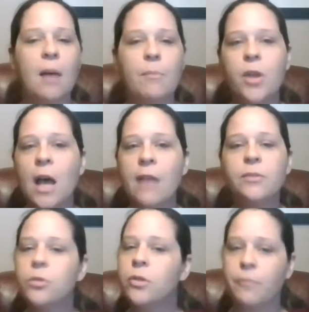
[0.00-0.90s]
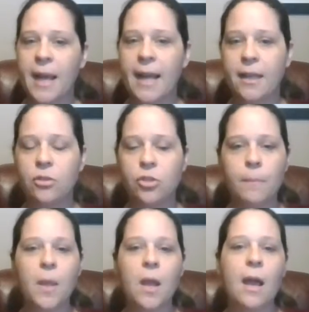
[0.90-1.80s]
They'll have some sort of package.
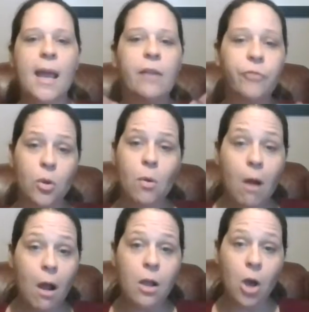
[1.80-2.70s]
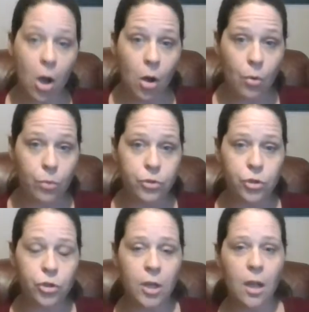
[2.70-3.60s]
If you're a
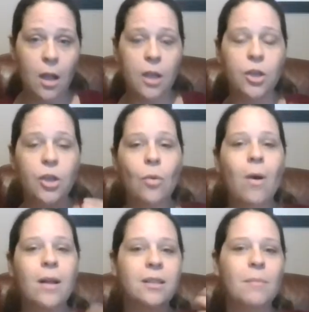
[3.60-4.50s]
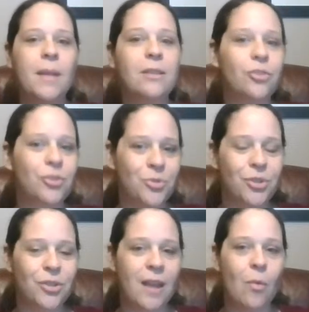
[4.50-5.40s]
coach, you want to make
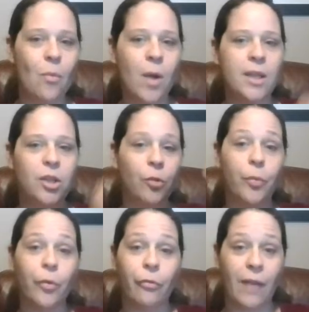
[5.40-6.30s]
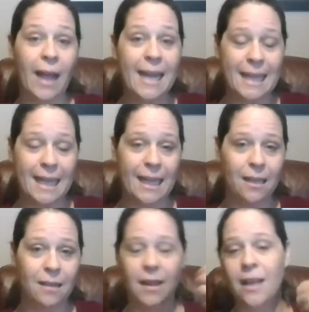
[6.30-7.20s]
sure that what you're providing,
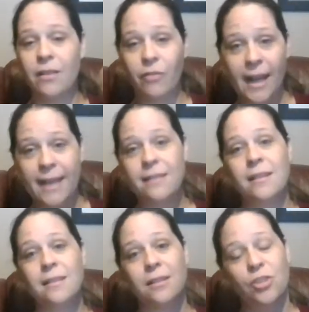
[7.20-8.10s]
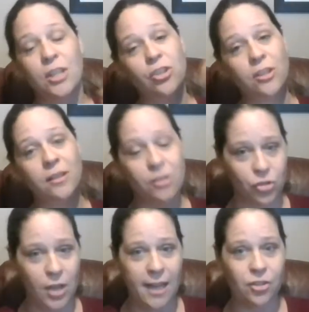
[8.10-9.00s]
the advice, the suggestions, the
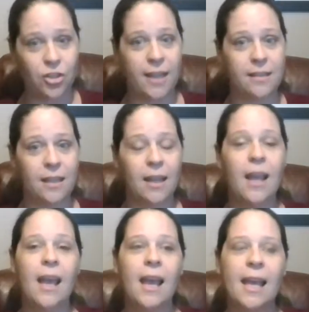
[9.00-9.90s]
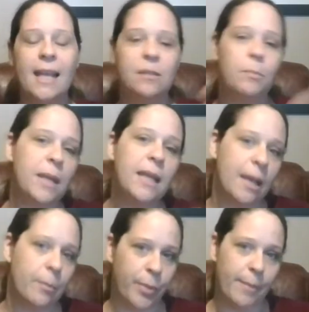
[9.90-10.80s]
strategizing, is being
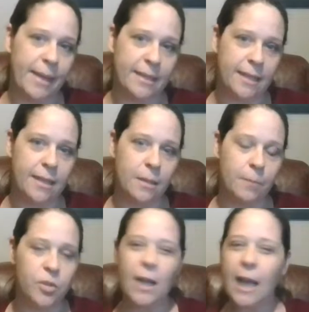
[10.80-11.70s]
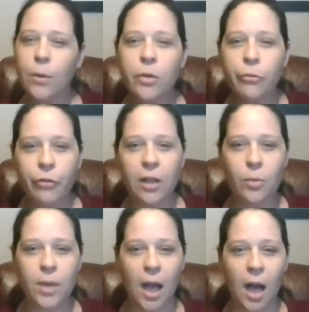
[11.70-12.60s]
implemented. So how are you
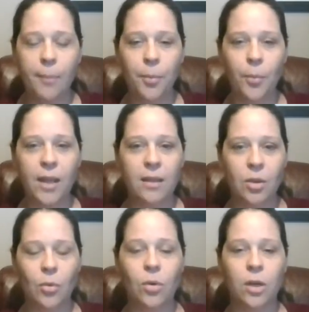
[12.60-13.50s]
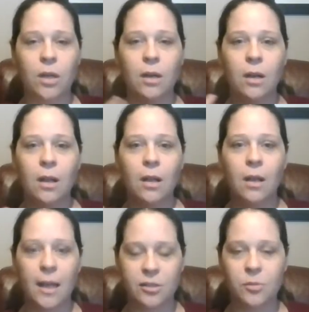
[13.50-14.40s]
following up with your
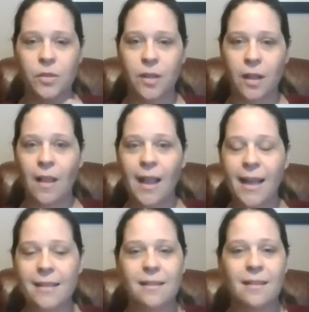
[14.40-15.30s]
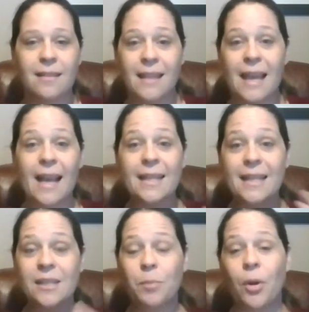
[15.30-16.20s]
customers and clients? That
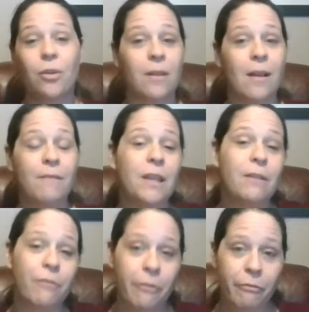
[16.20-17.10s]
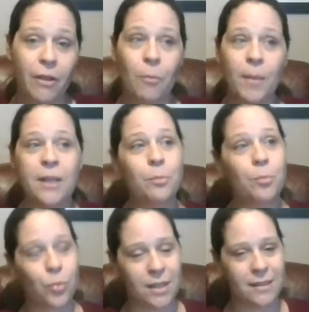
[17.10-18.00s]
is part of the fulfillment
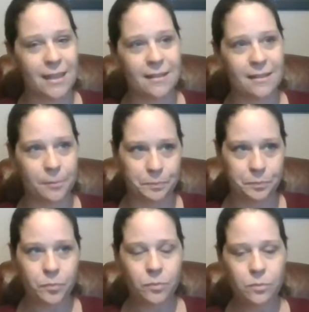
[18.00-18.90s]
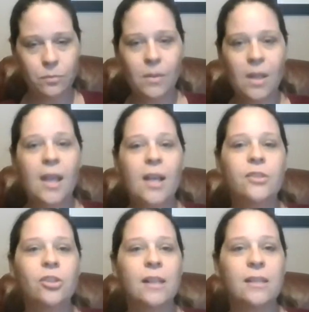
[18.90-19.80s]
process.
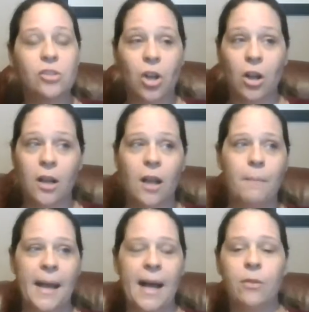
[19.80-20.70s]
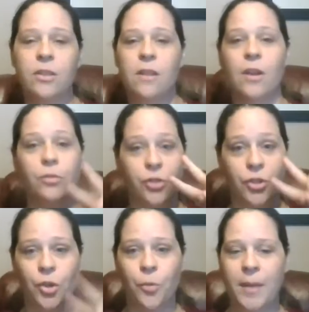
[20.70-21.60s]
So let's talk about those
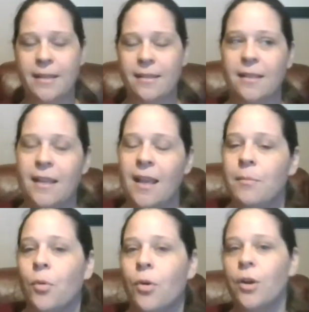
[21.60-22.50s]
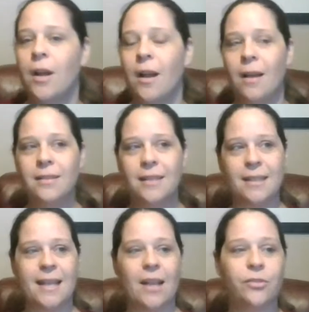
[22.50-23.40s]
2 pieces in more
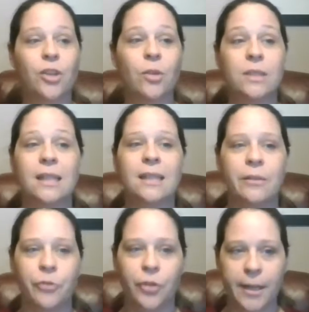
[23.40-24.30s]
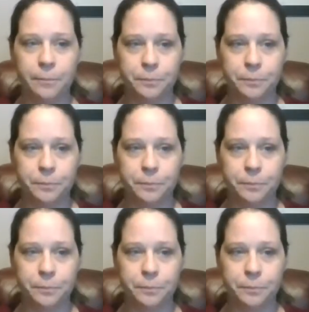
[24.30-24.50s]
detail. So delivery.